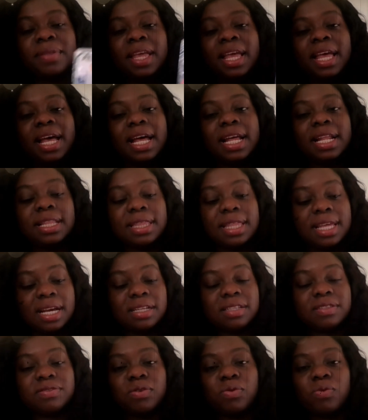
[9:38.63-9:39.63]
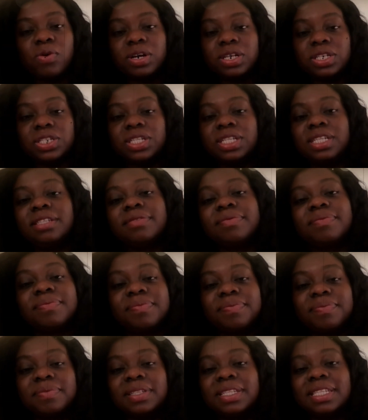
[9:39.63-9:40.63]
And thanks for watching.
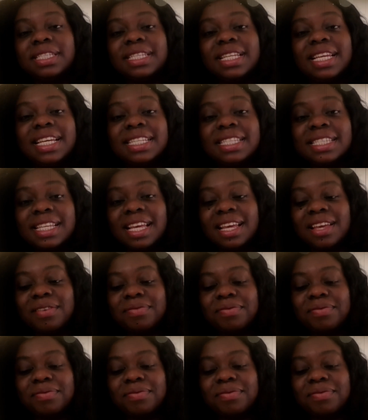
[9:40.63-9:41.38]
Stay safe.